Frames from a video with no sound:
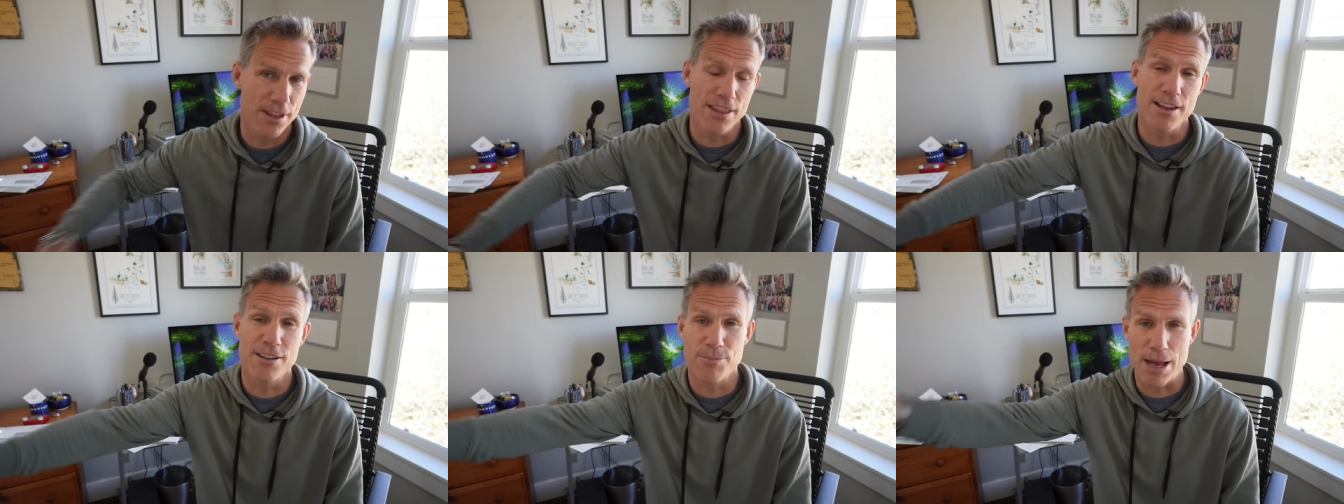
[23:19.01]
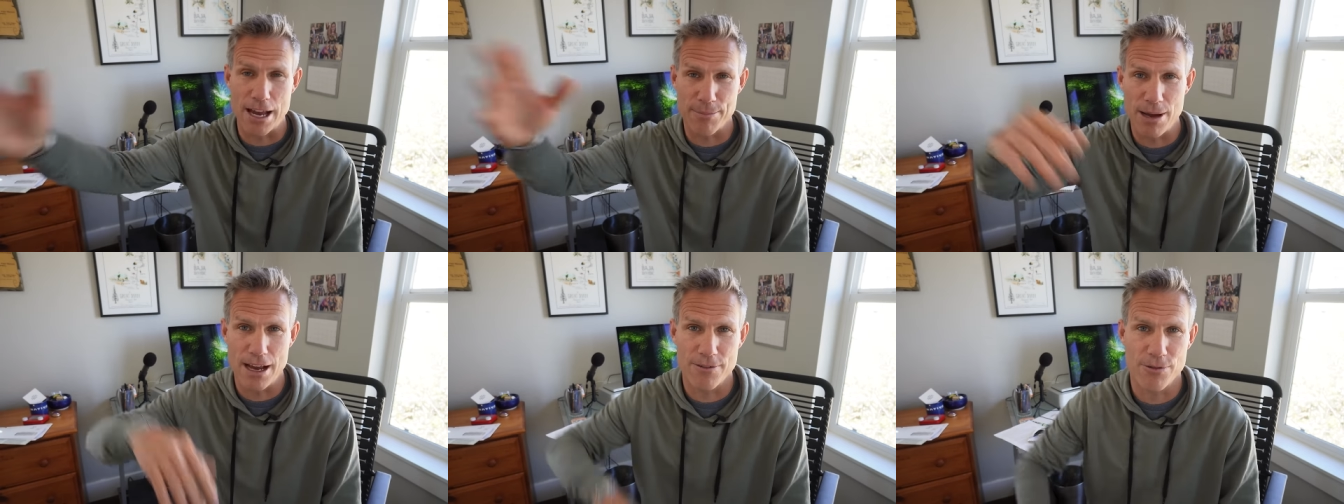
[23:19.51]
in his
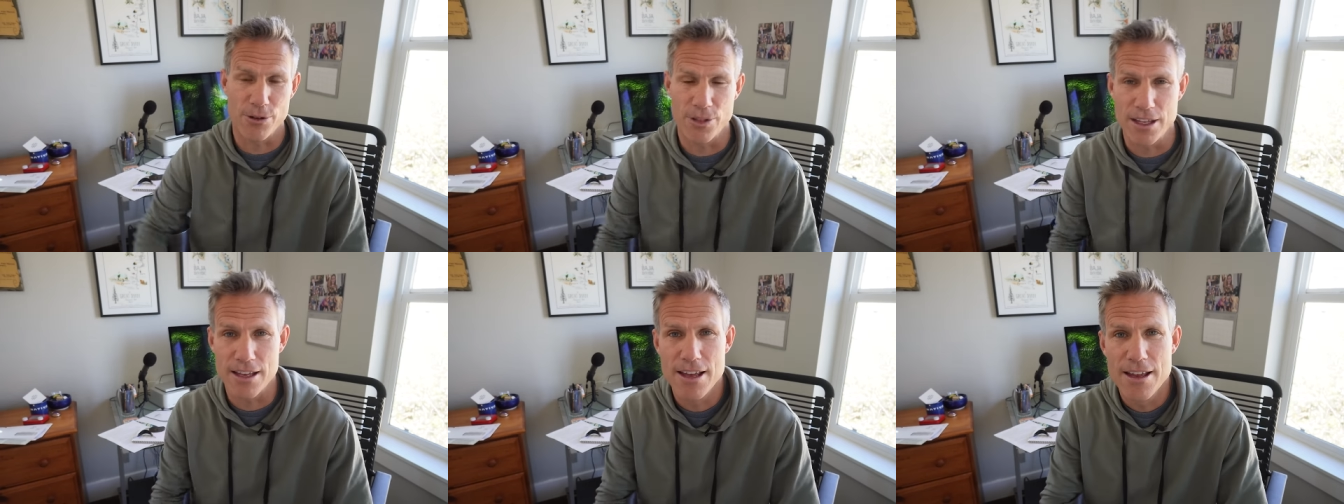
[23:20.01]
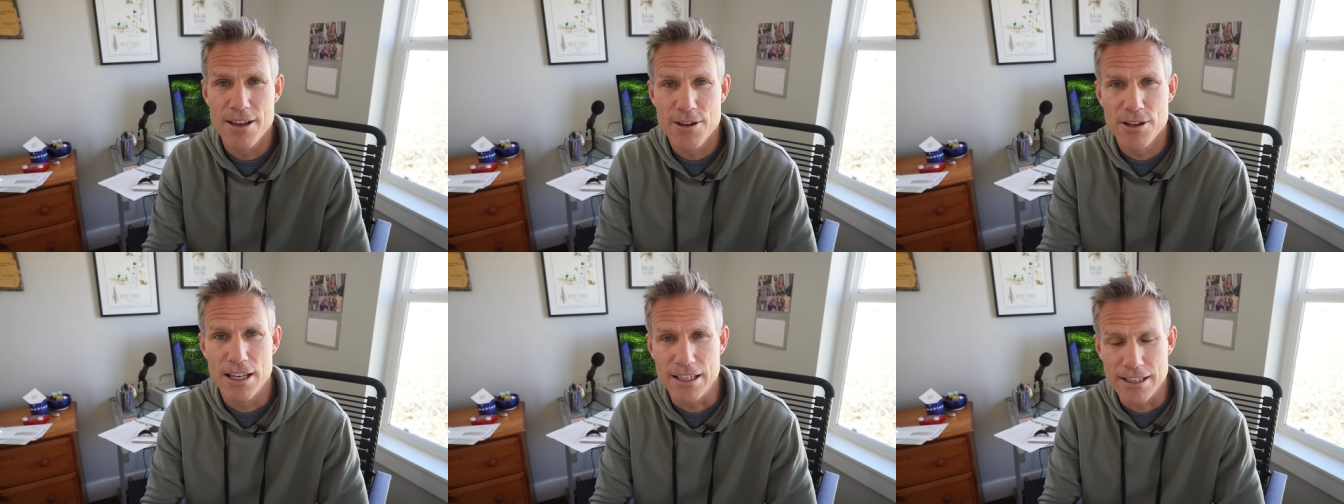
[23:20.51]
backpack for the
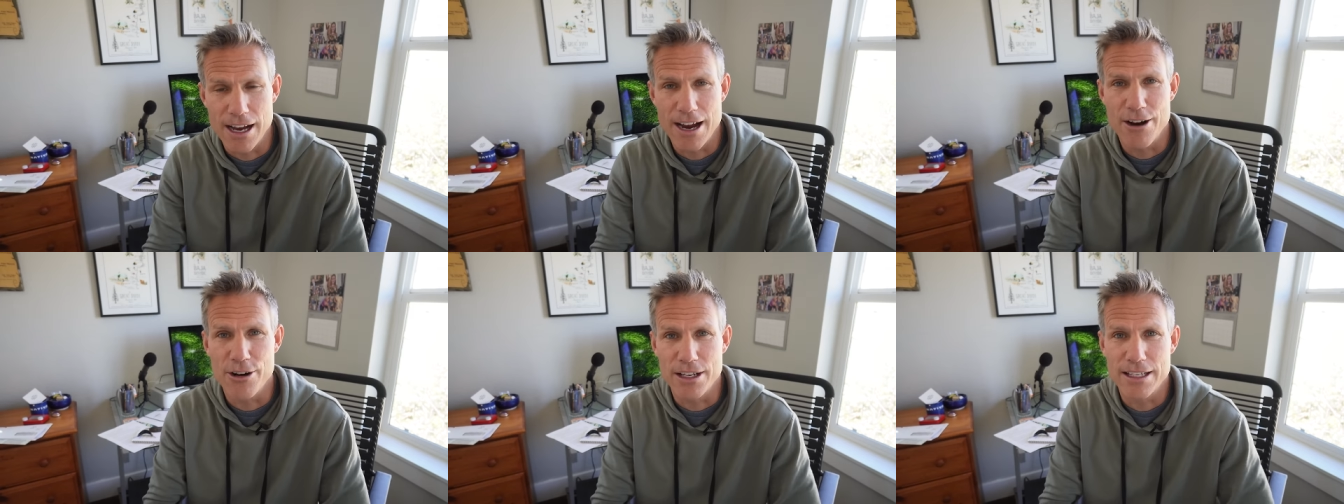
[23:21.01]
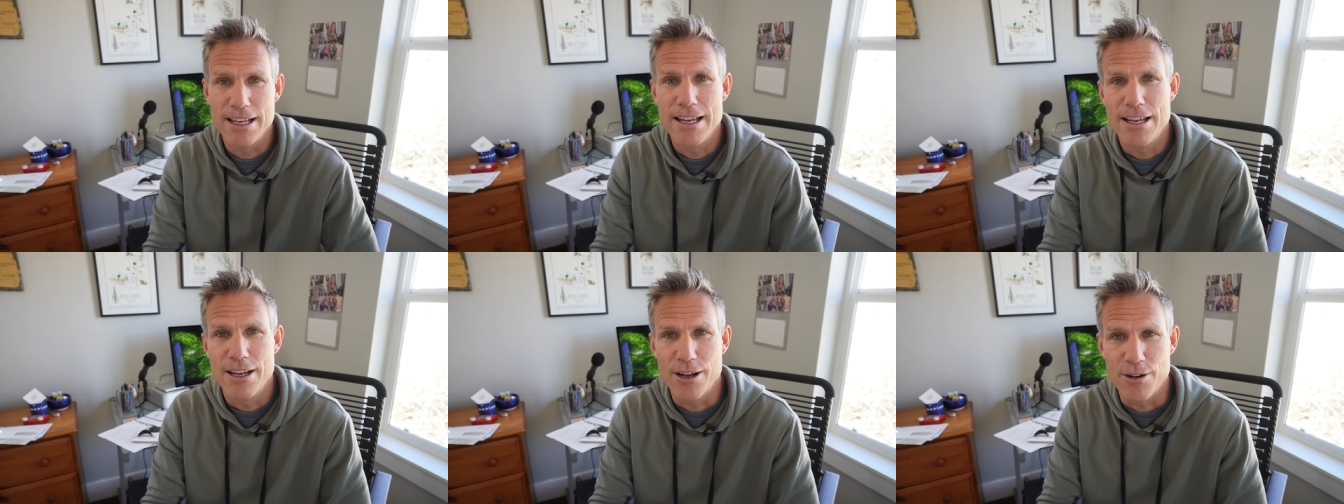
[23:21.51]
entirety
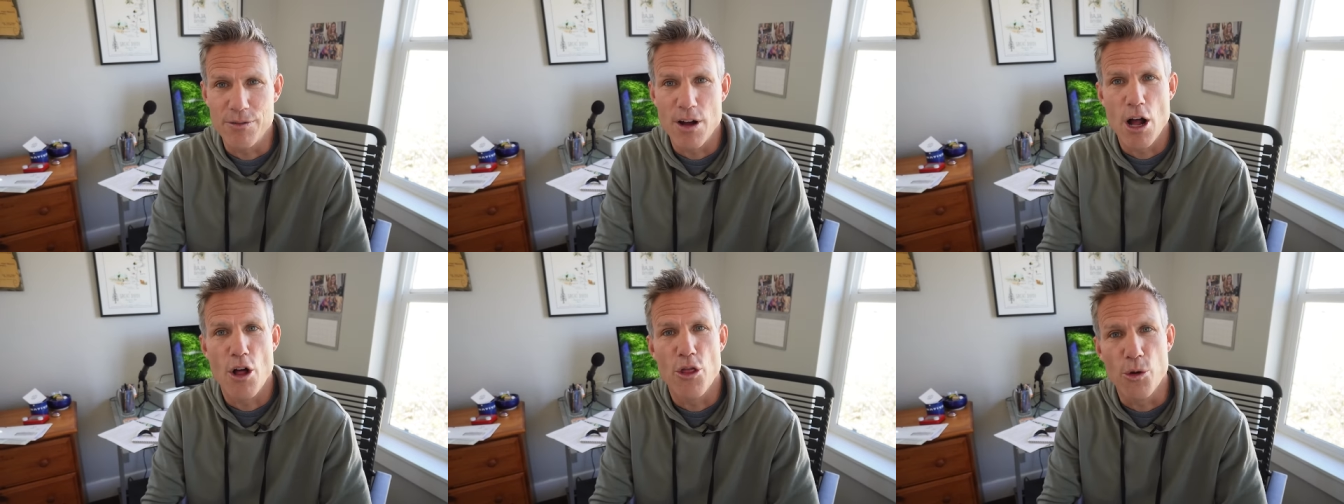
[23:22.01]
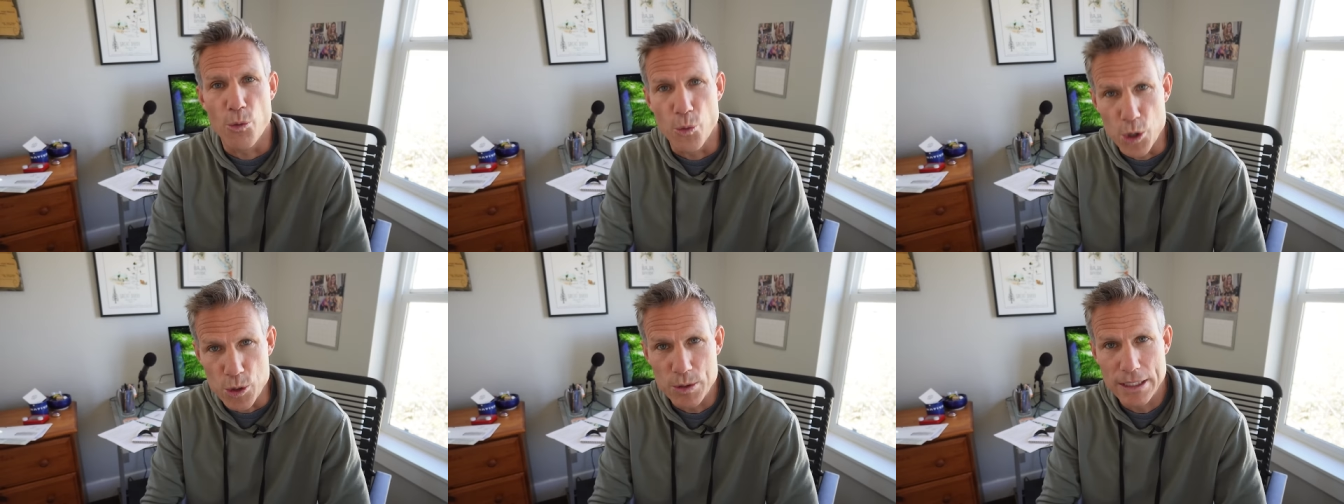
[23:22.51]
of the
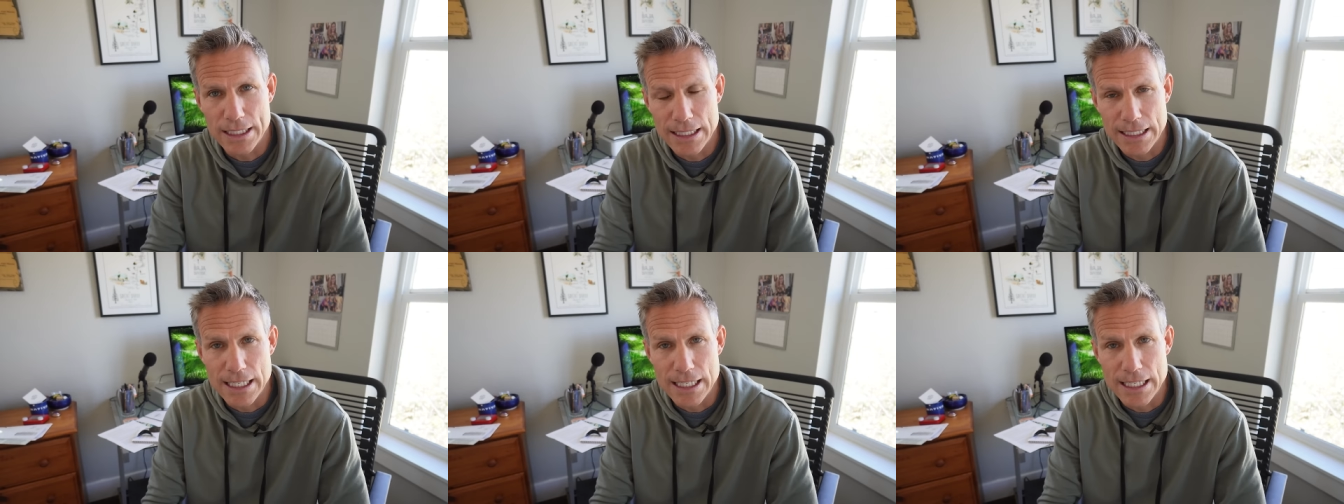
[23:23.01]
route.